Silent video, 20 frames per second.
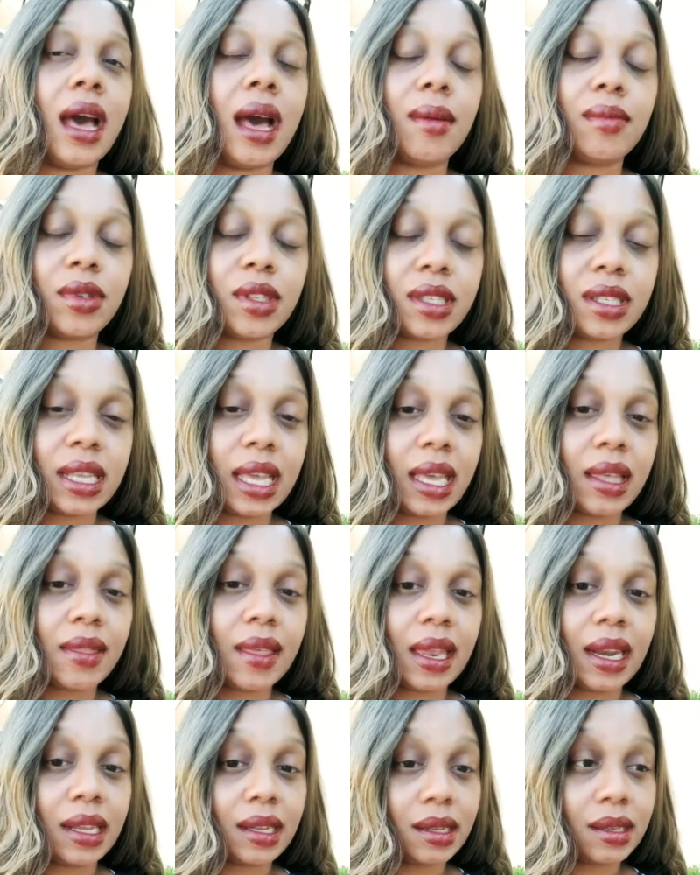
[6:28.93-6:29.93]
I'm just
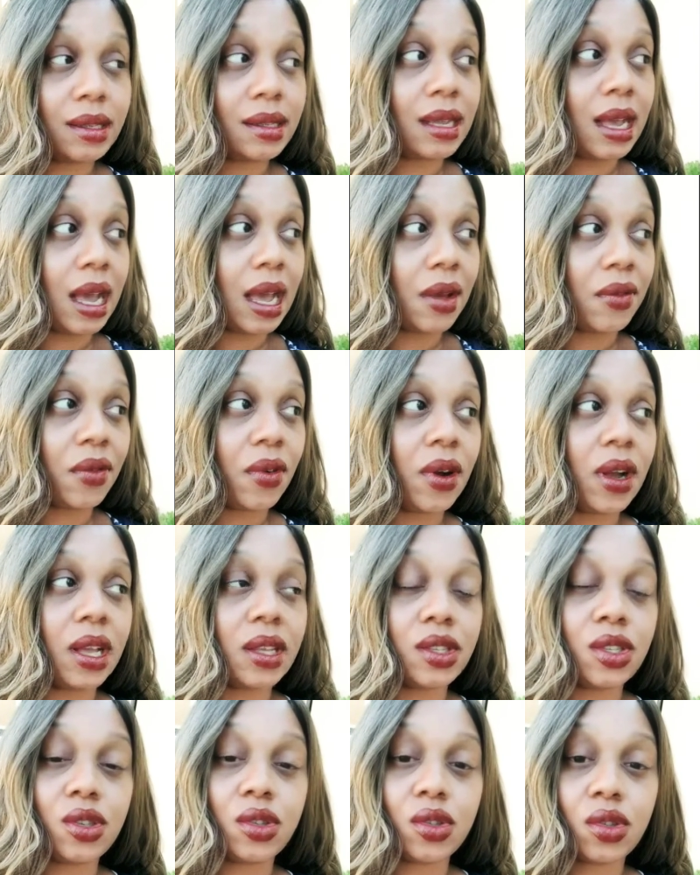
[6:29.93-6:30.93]
saying that it is time for
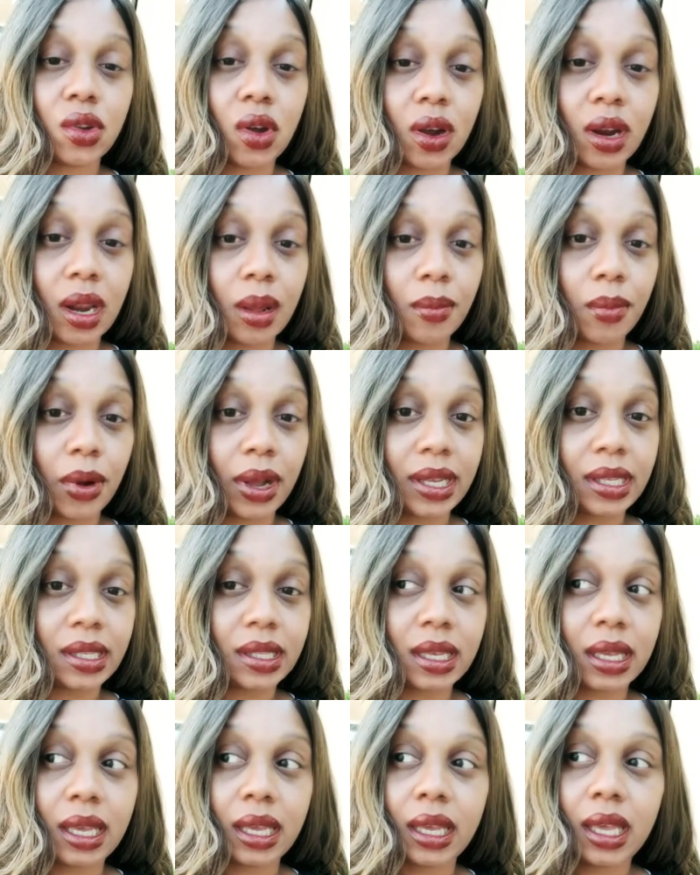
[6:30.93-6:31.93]
us to start
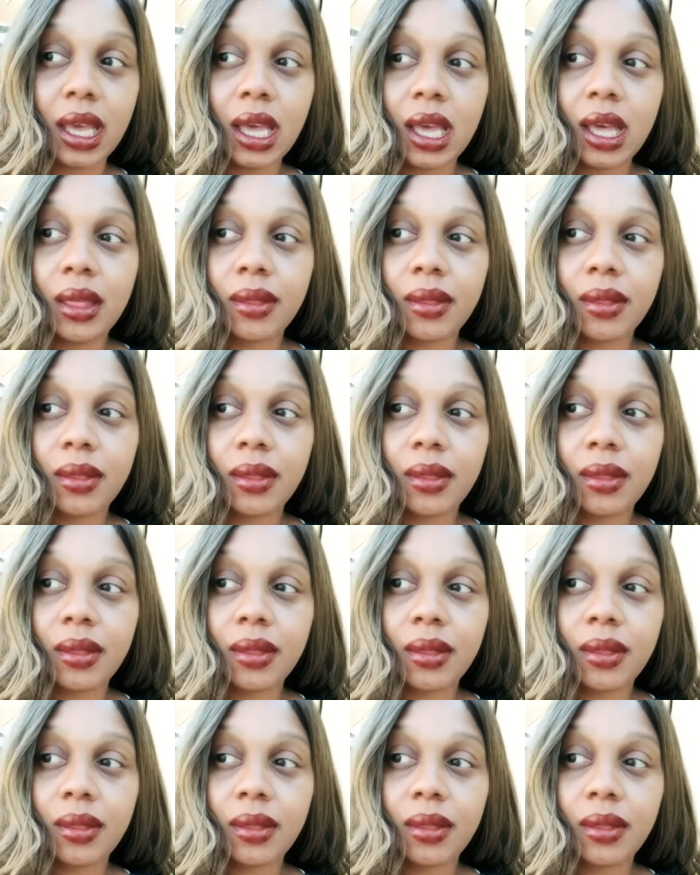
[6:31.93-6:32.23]
embracing